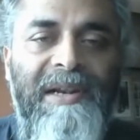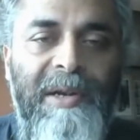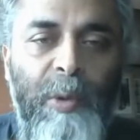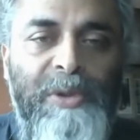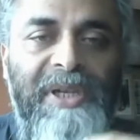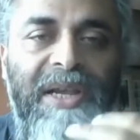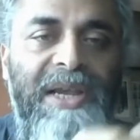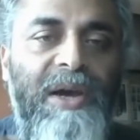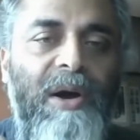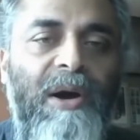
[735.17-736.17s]

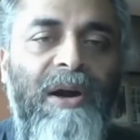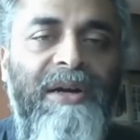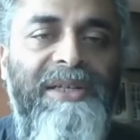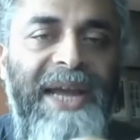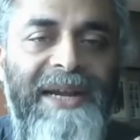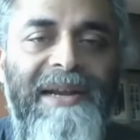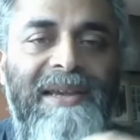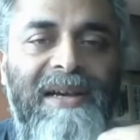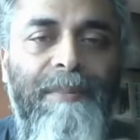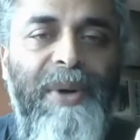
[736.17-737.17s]
loosely or
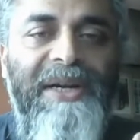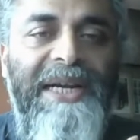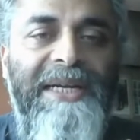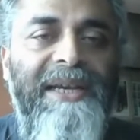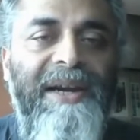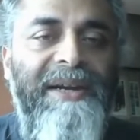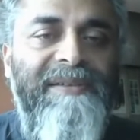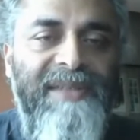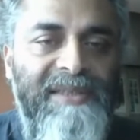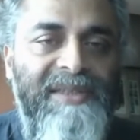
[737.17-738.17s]
tightly coupled
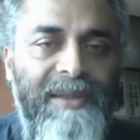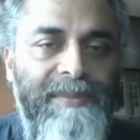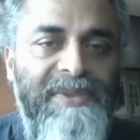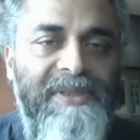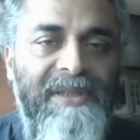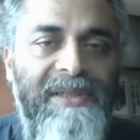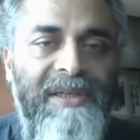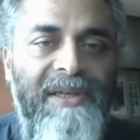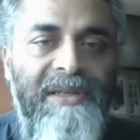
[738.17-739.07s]
integrated systems,